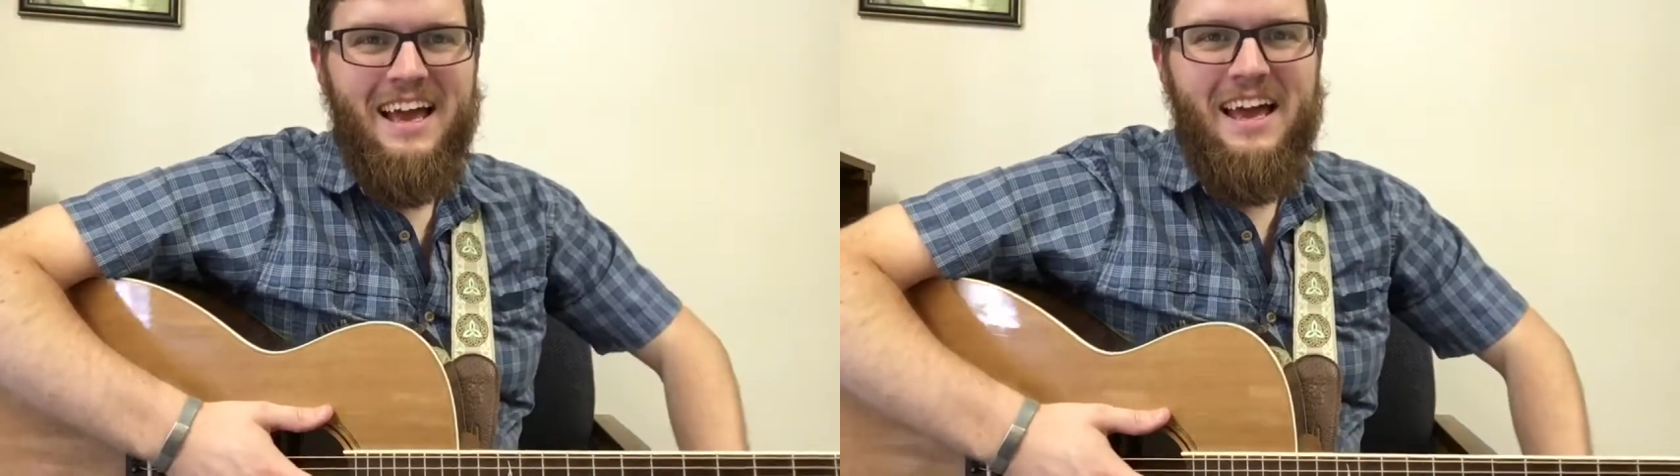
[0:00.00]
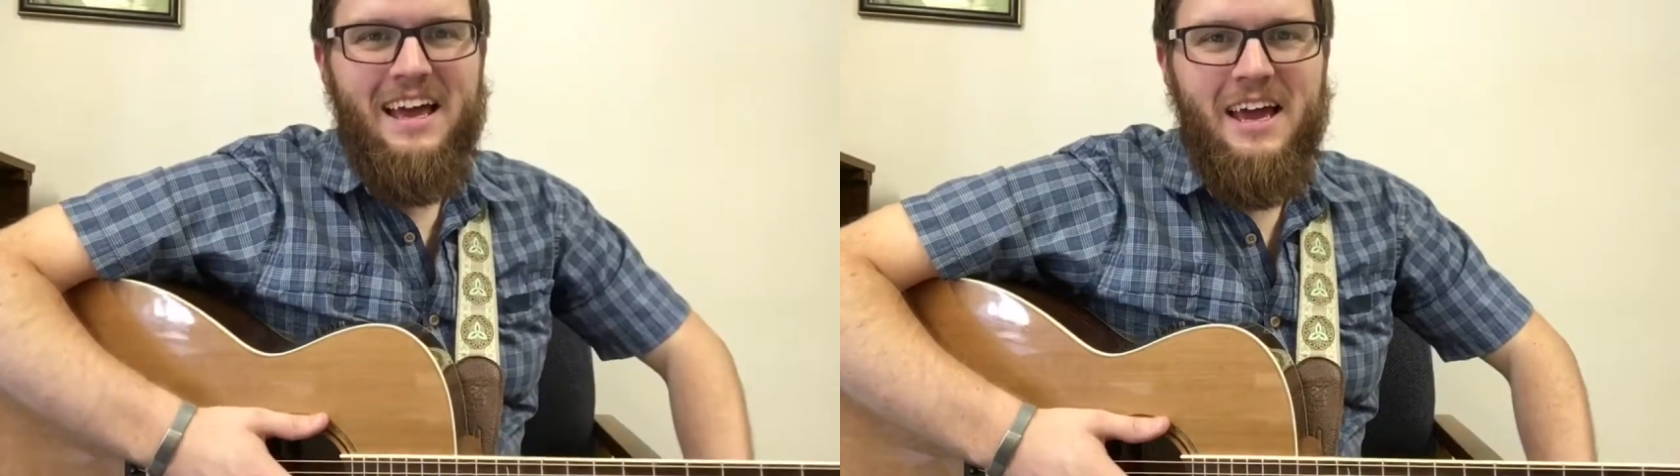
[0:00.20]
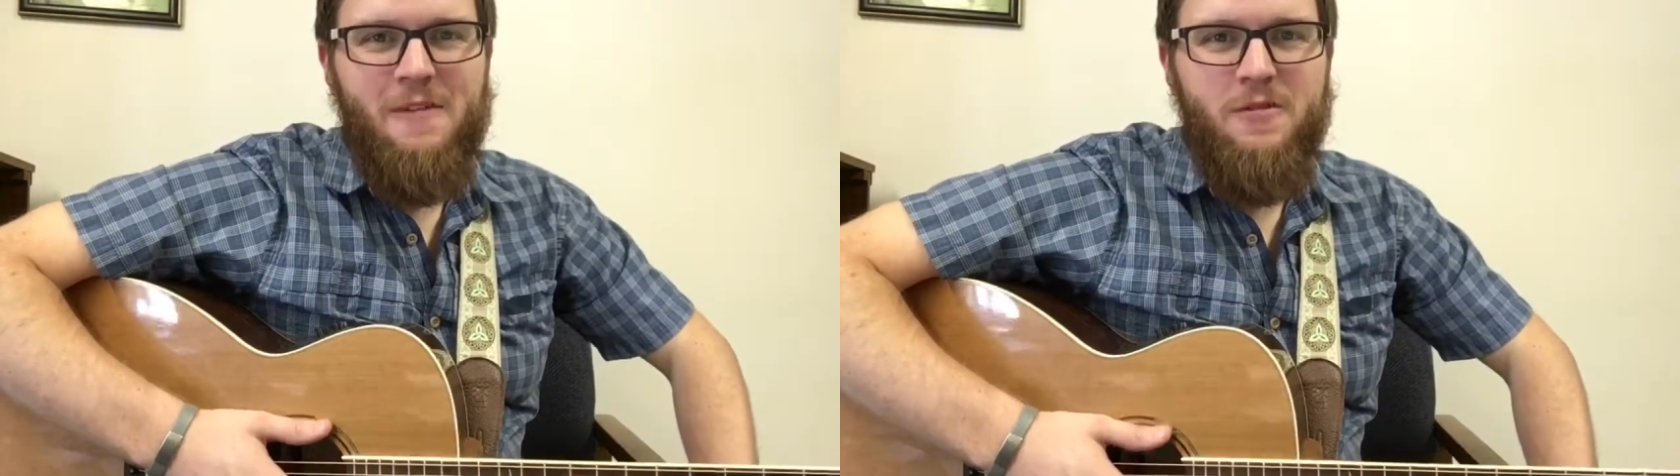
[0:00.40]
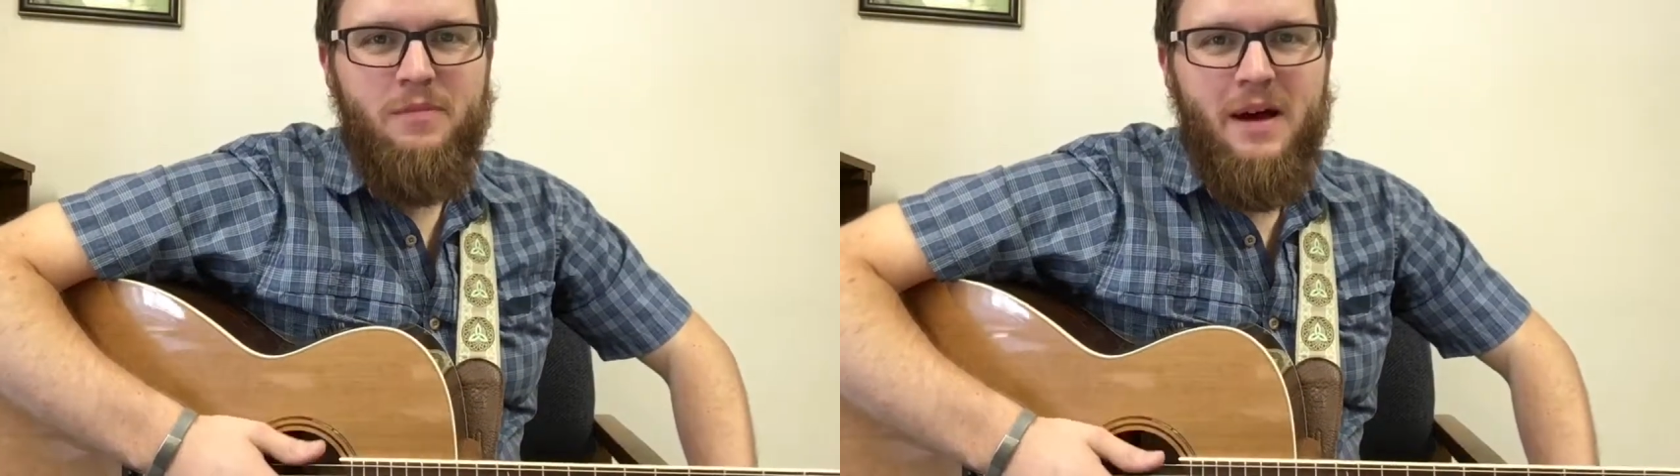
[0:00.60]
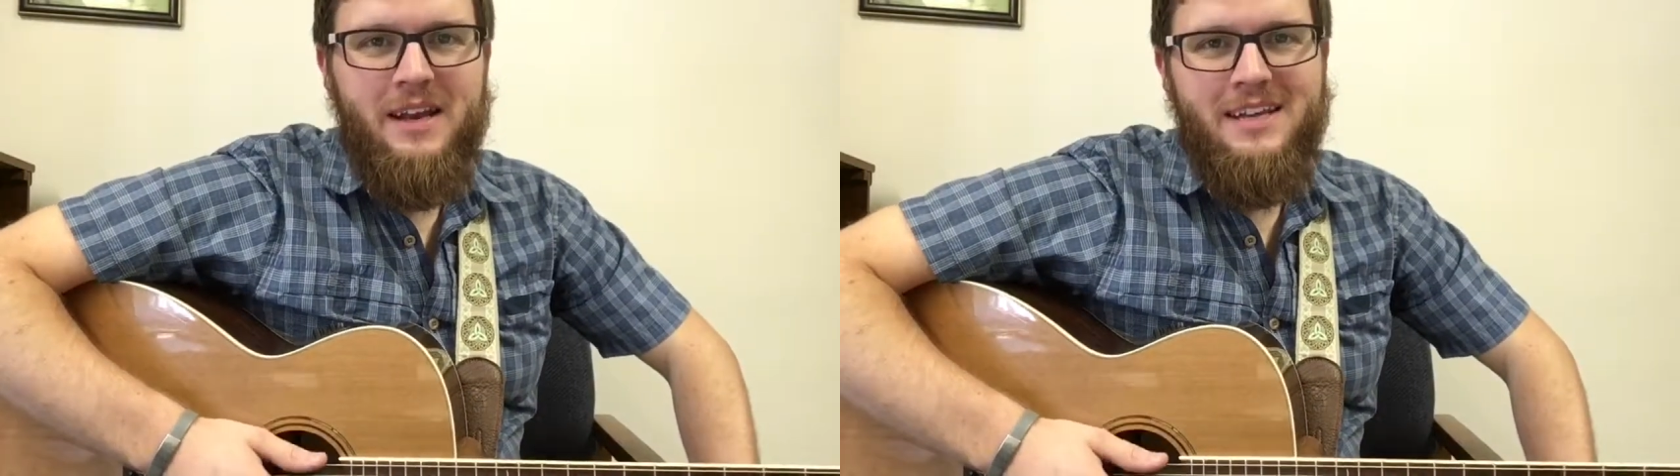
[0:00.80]
Hey
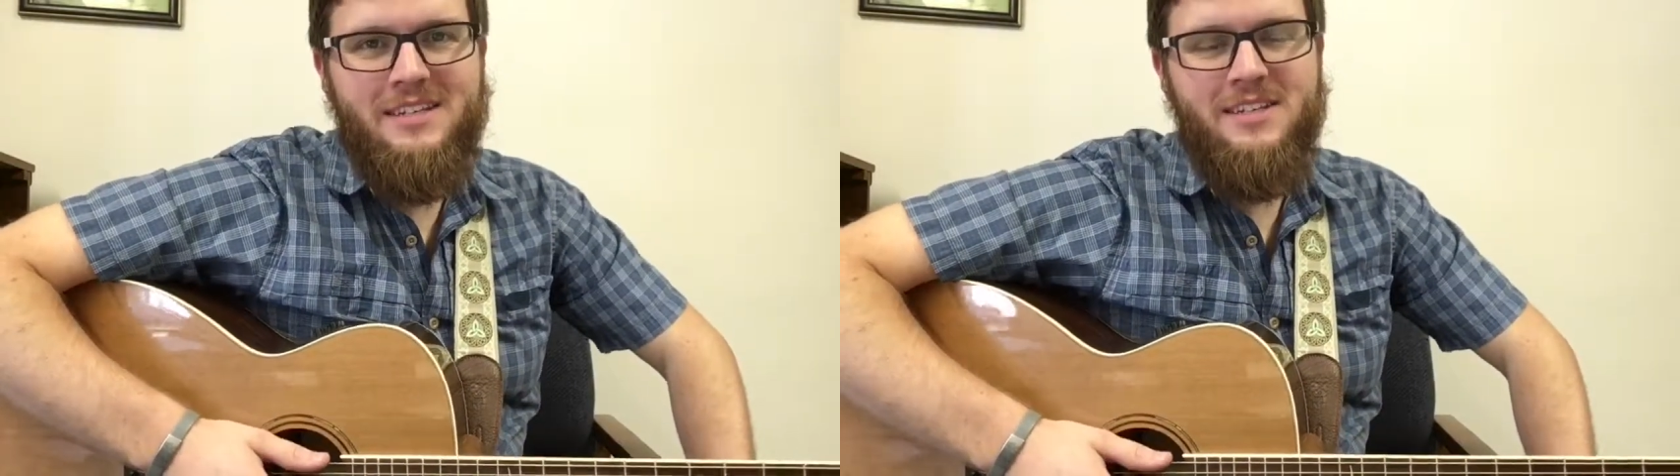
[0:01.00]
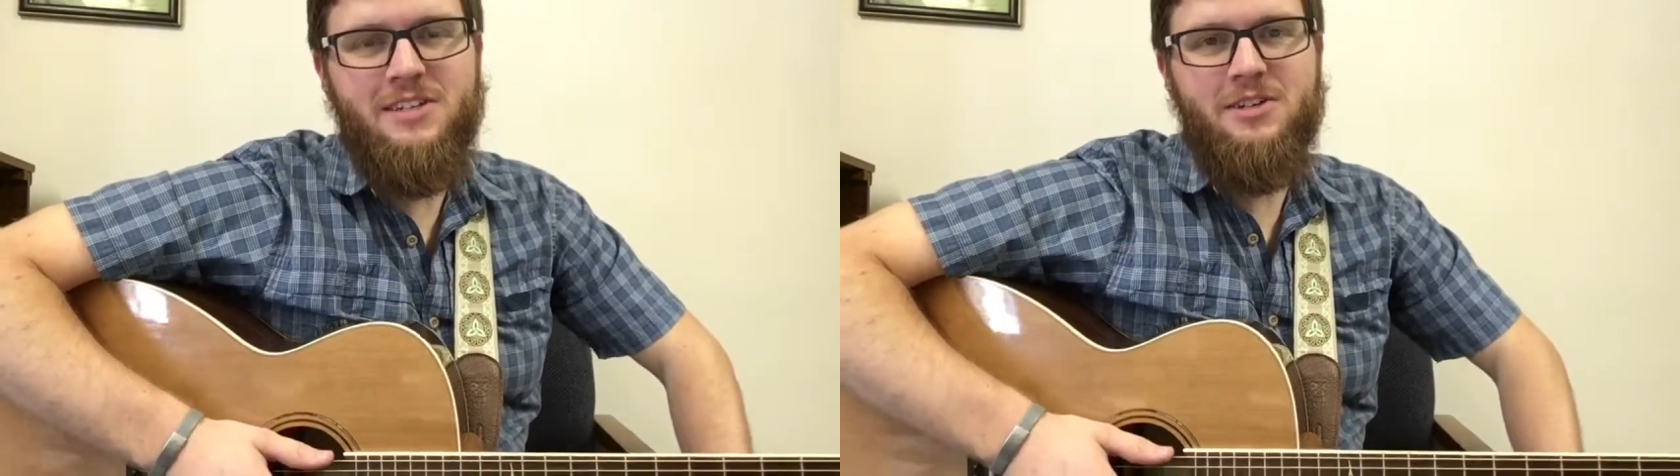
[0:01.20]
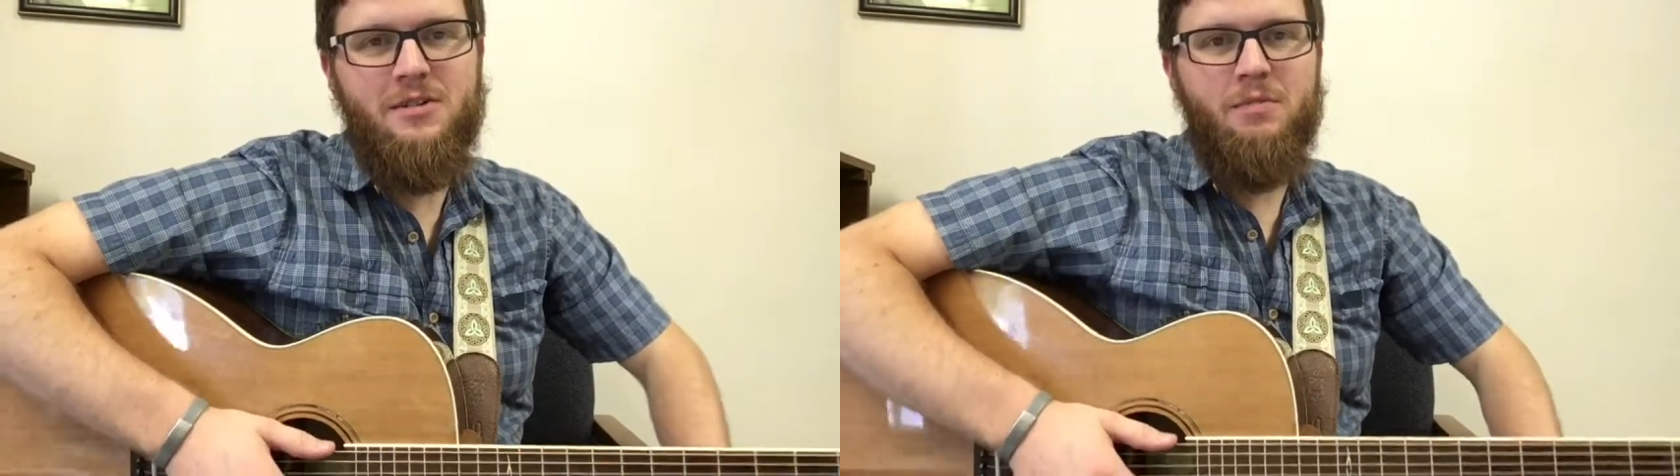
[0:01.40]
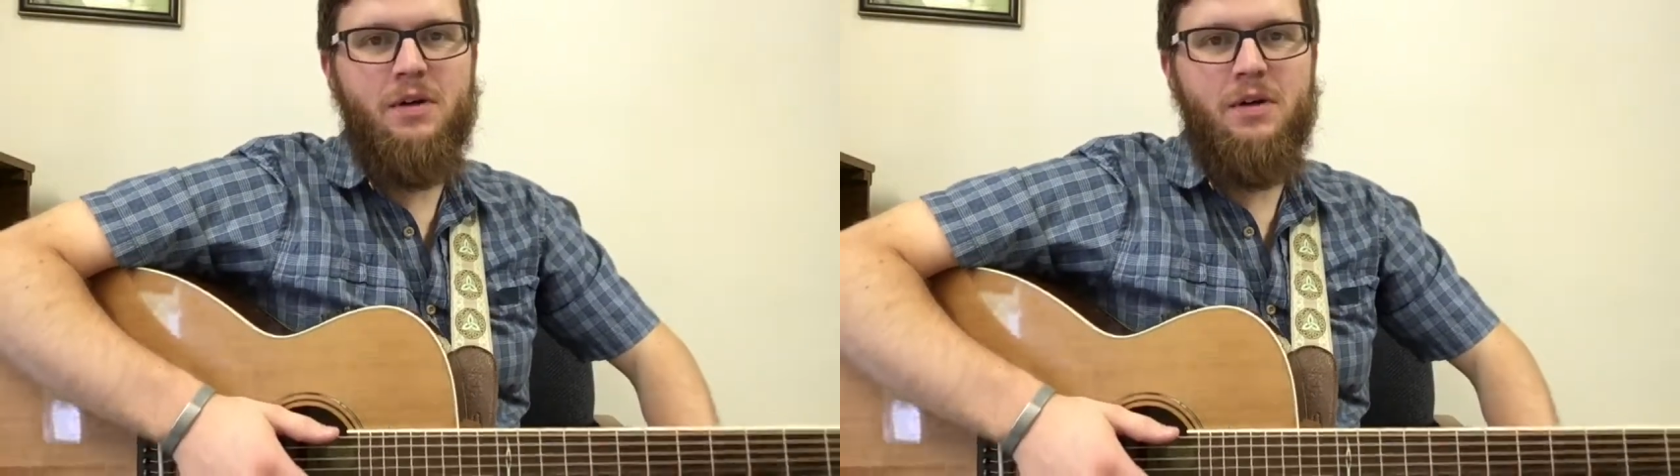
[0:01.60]
everybody, it's intern